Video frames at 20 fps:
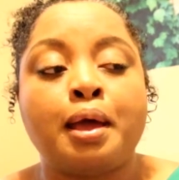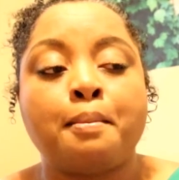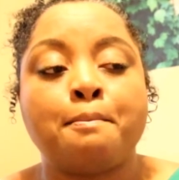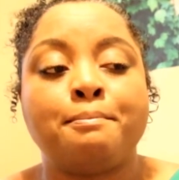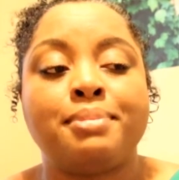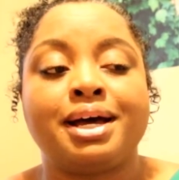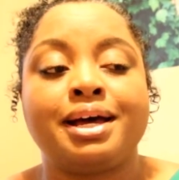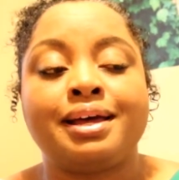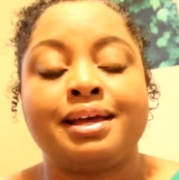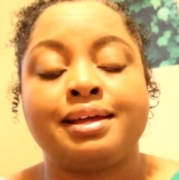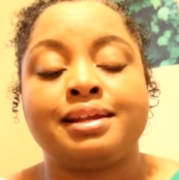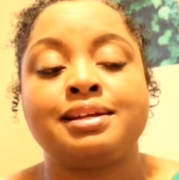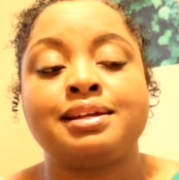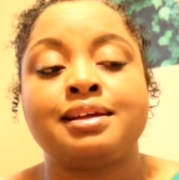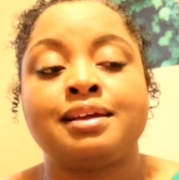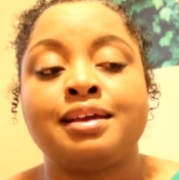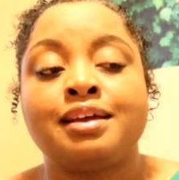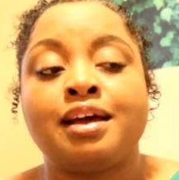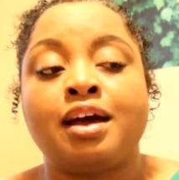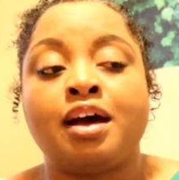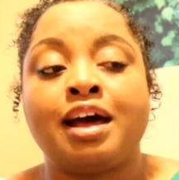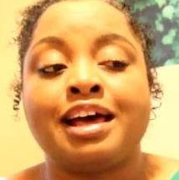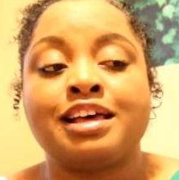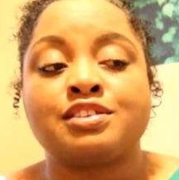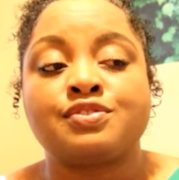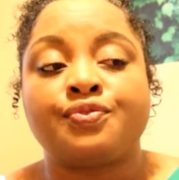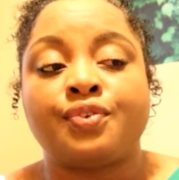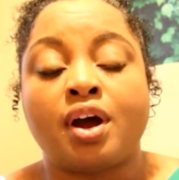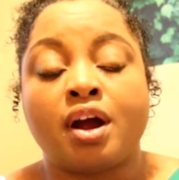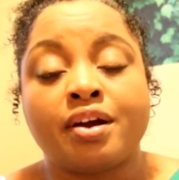But
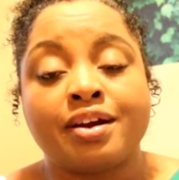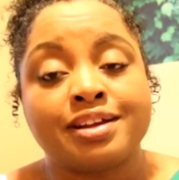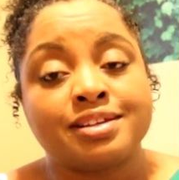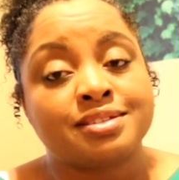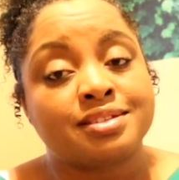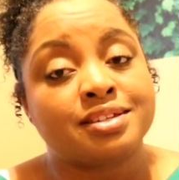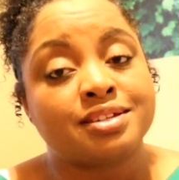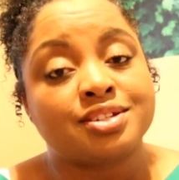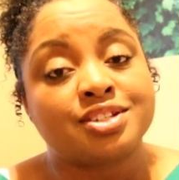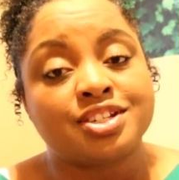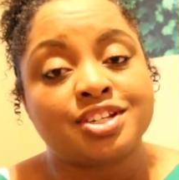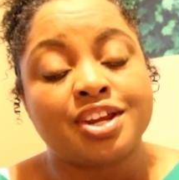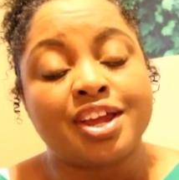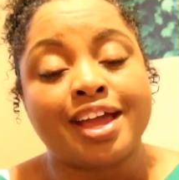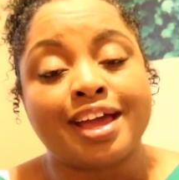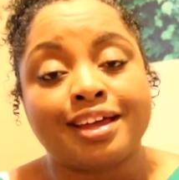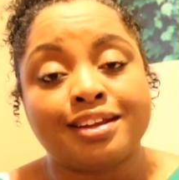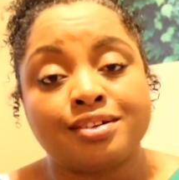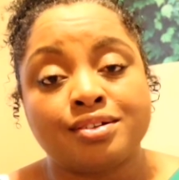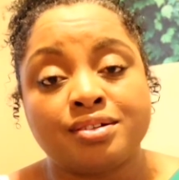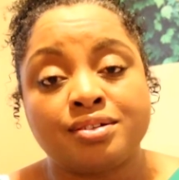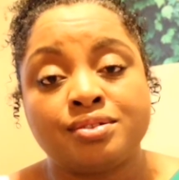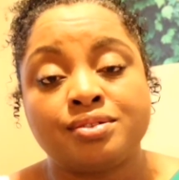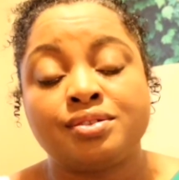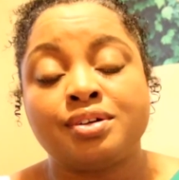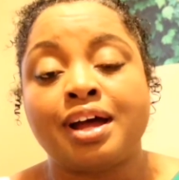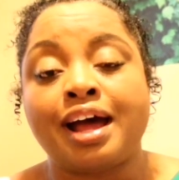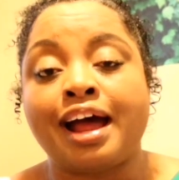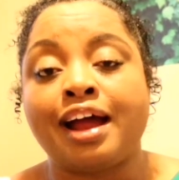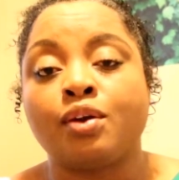as far as this
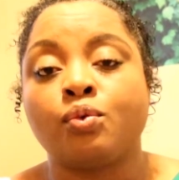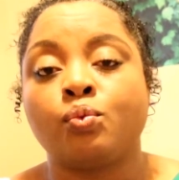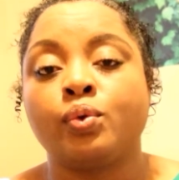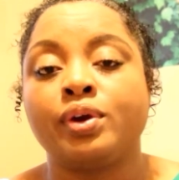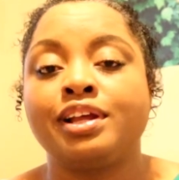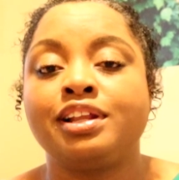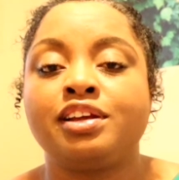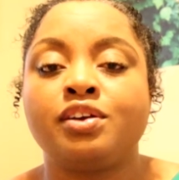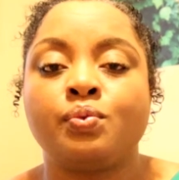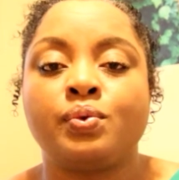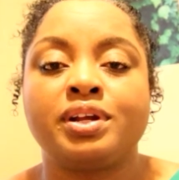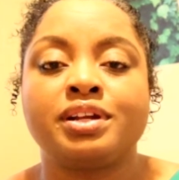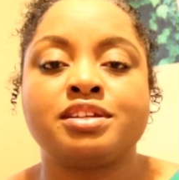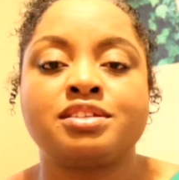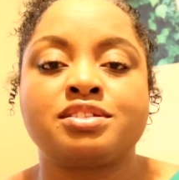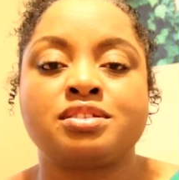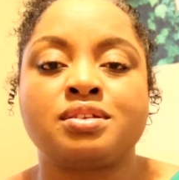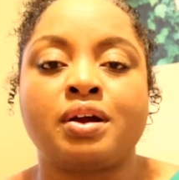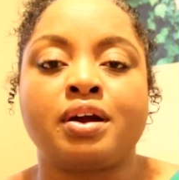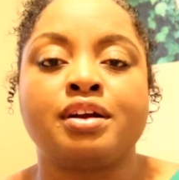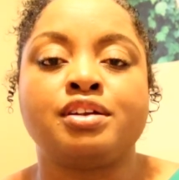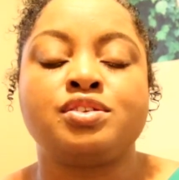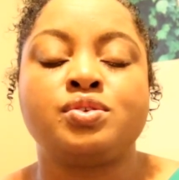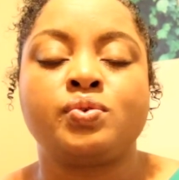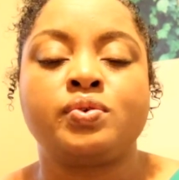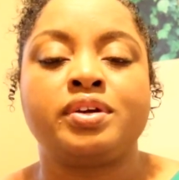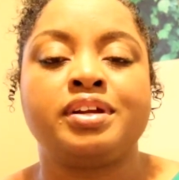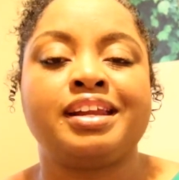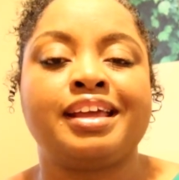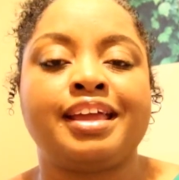channel, I really want to start
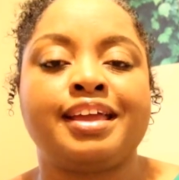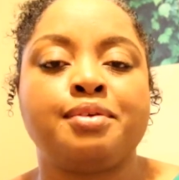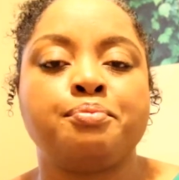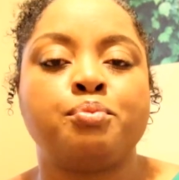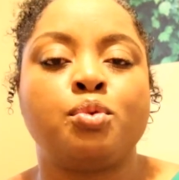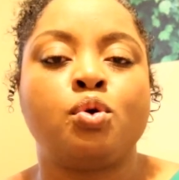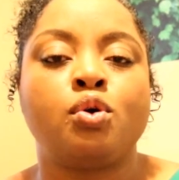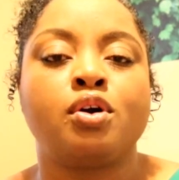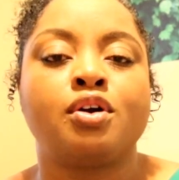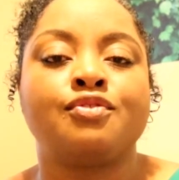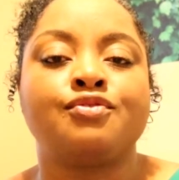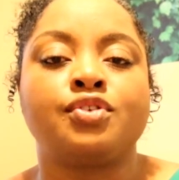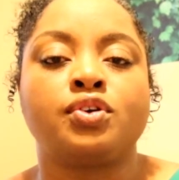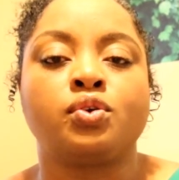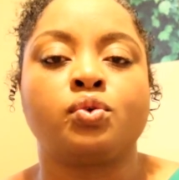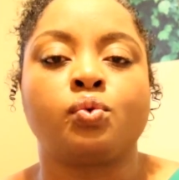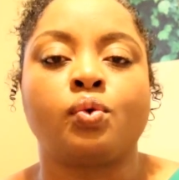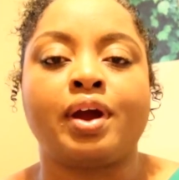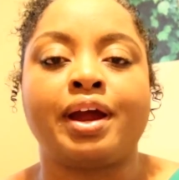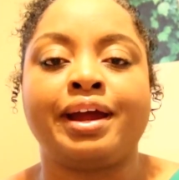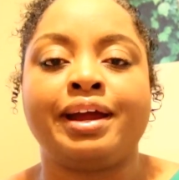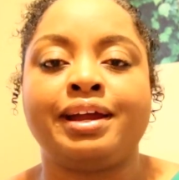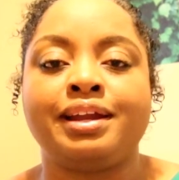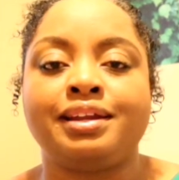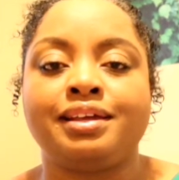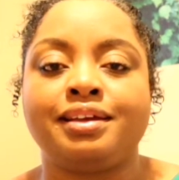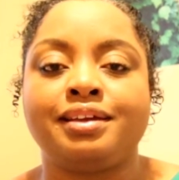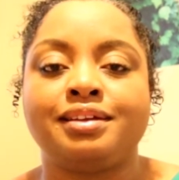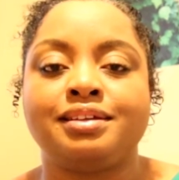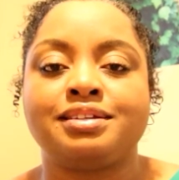doing a more
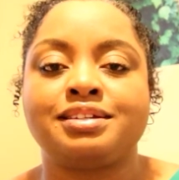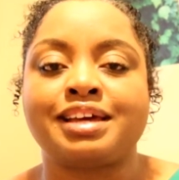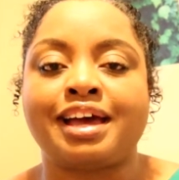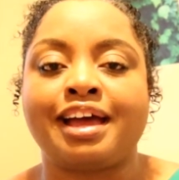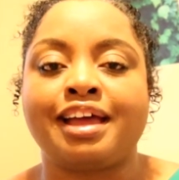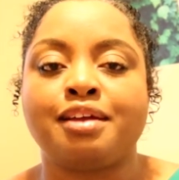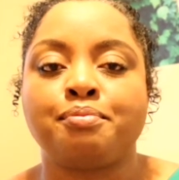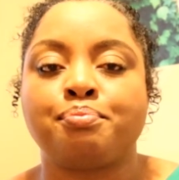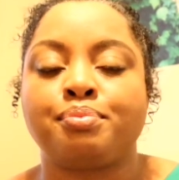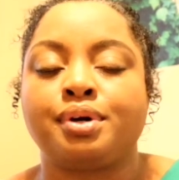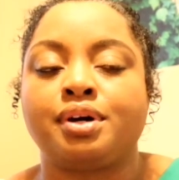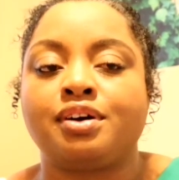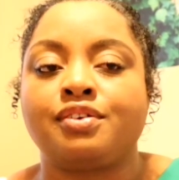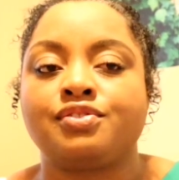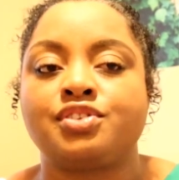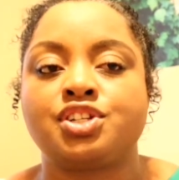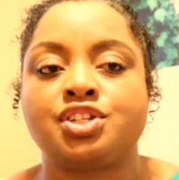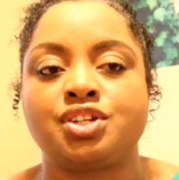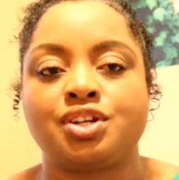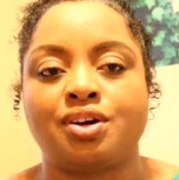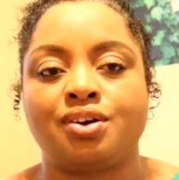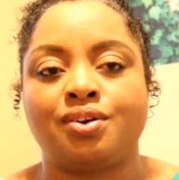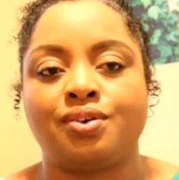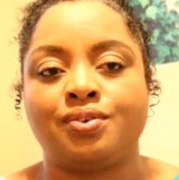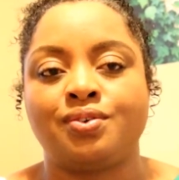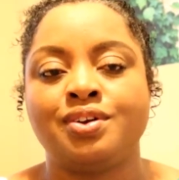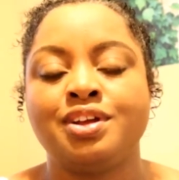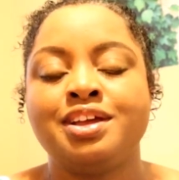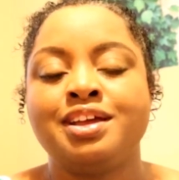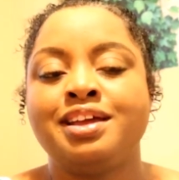variety type of
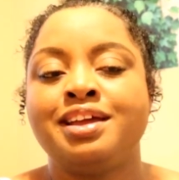show.